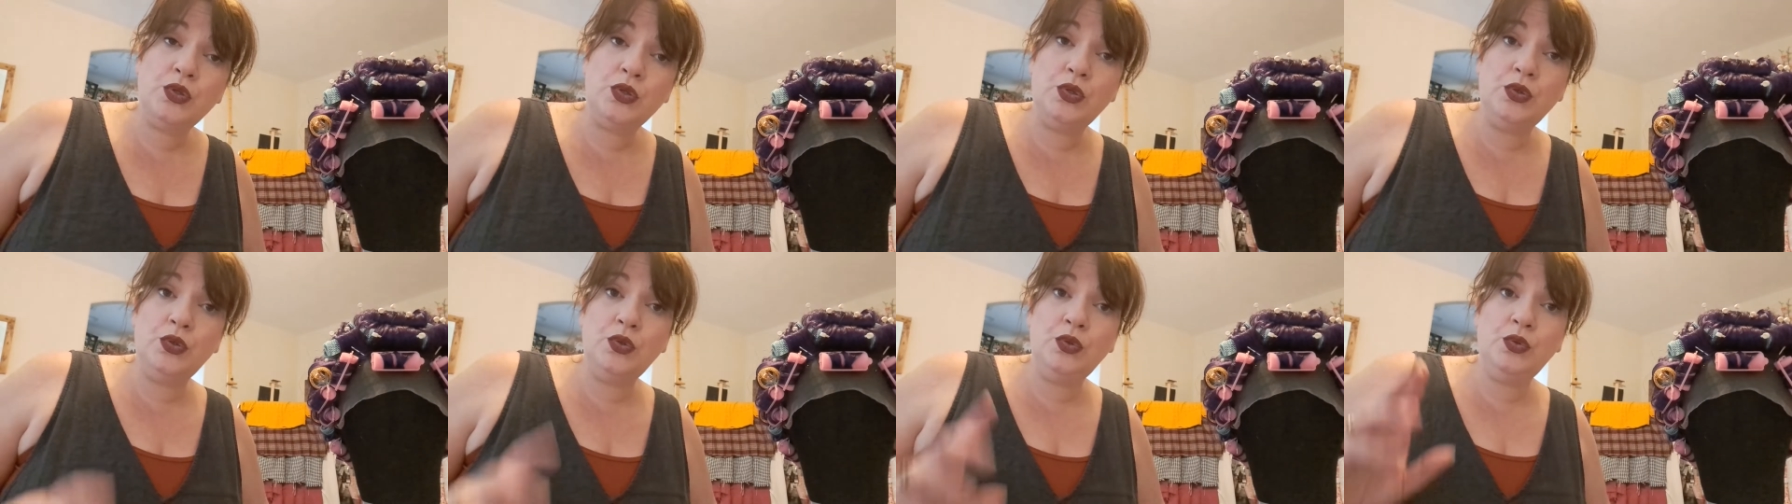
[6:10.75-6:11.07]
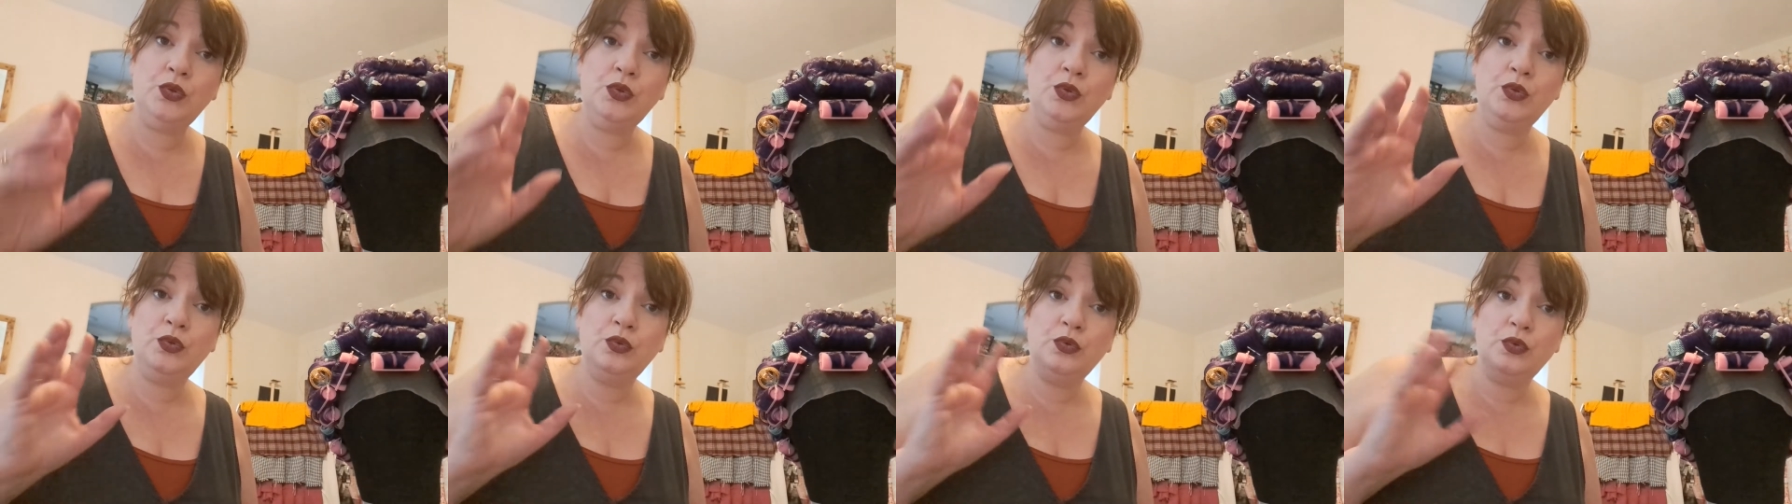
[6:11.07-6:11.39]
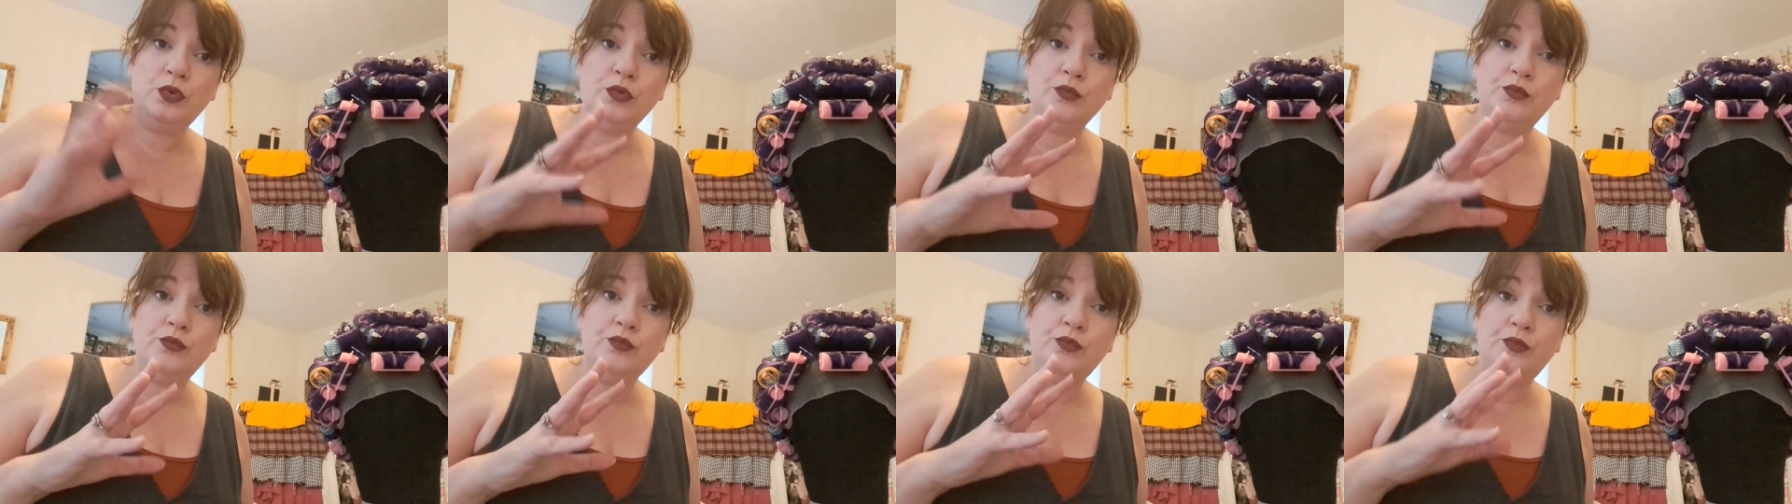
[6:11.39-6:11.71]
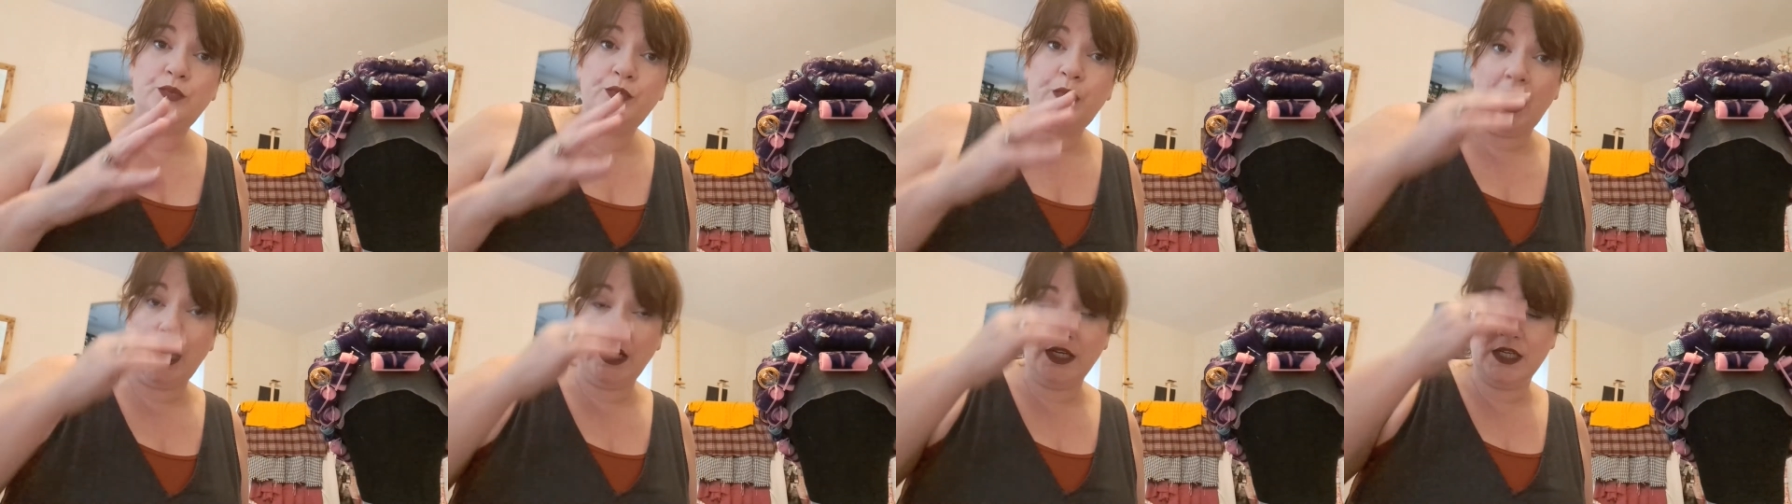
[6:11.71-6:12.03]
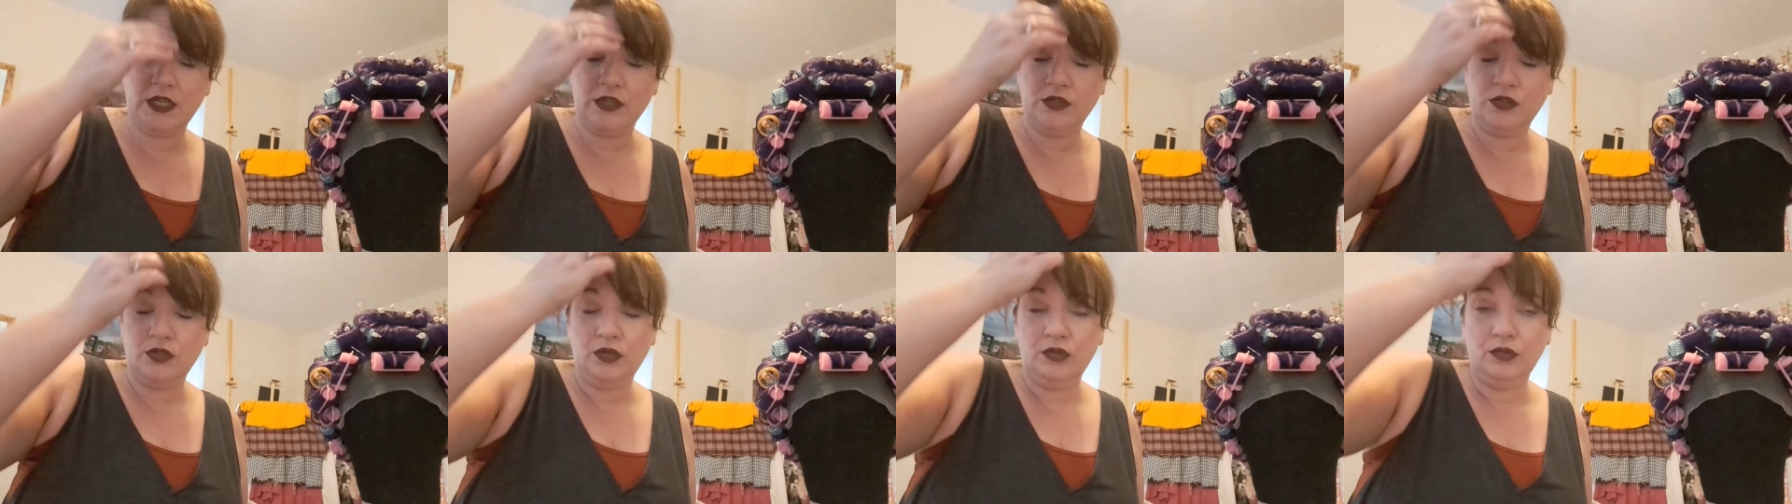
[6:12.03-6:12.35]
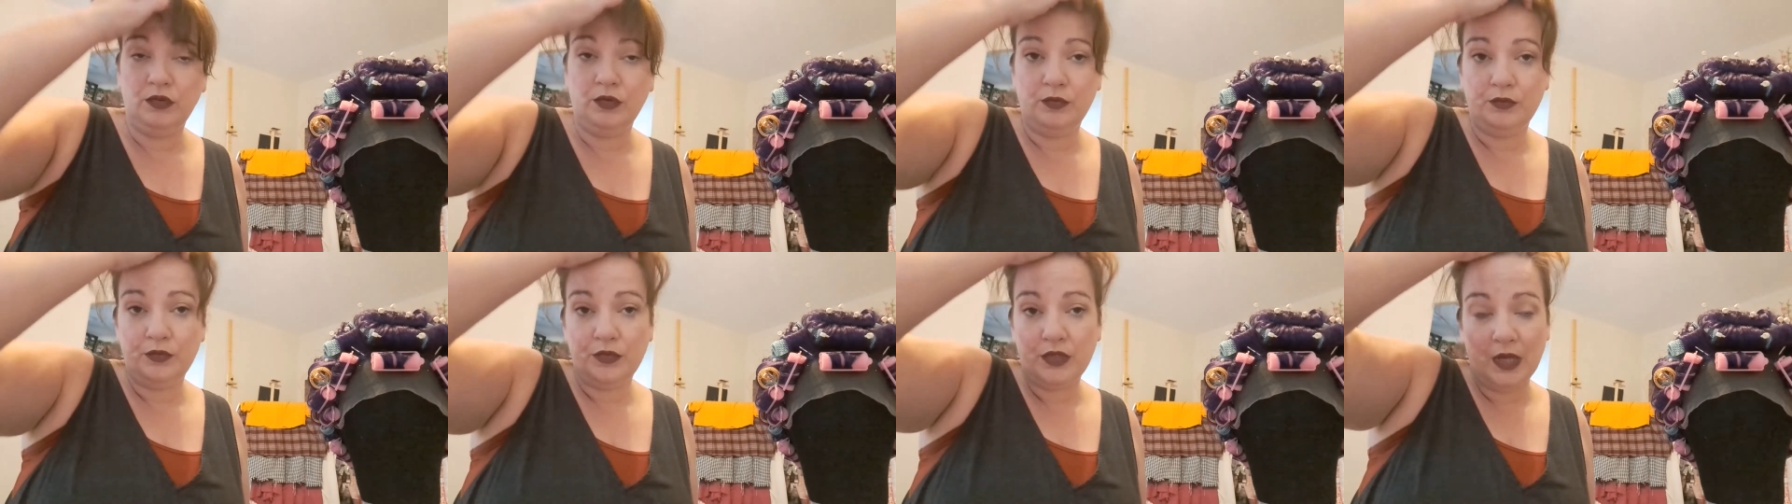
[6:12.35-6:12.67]
to back down to
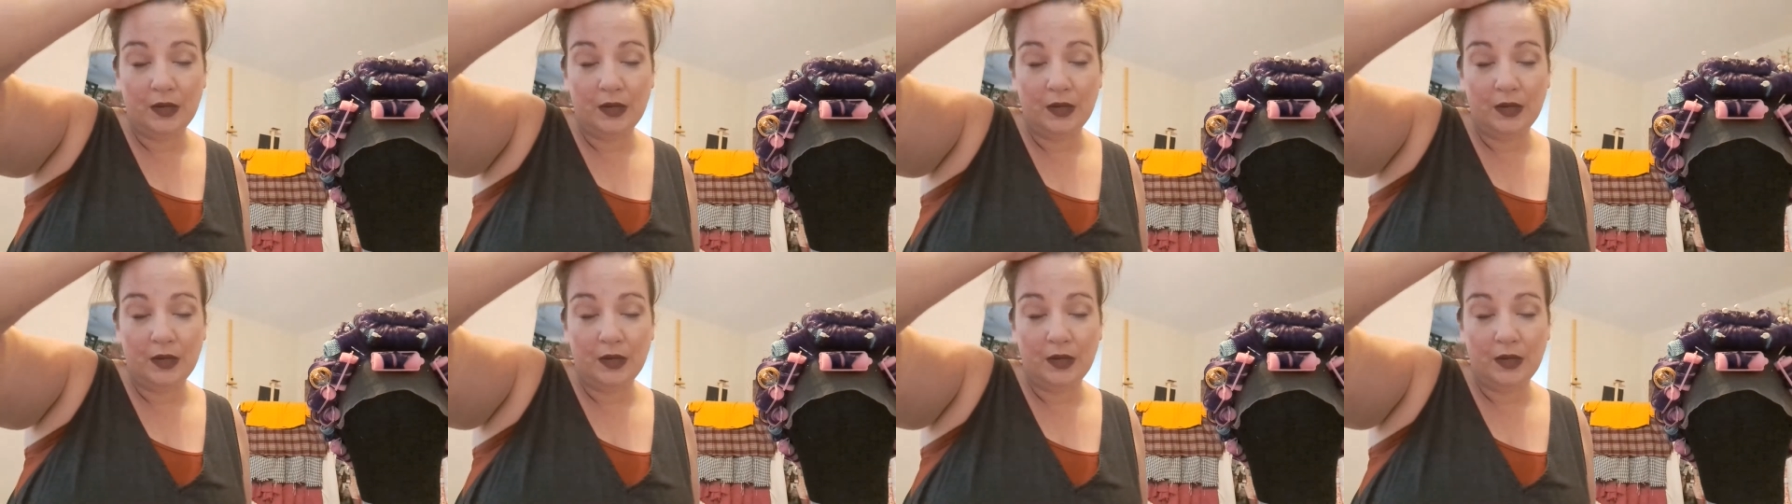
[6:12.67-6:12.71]
room